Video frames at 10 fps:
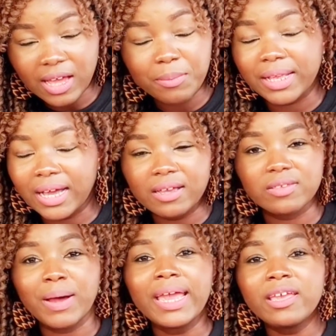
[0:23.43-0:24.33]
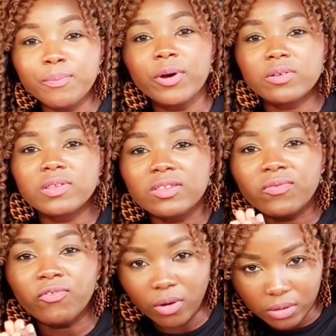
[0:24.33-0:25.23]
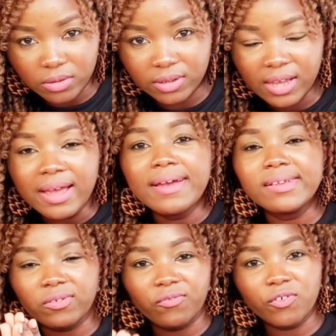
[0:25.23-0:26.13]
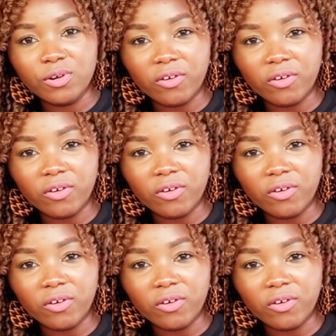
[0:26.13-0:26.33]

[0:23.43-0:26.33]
I mean guys, my inbox is full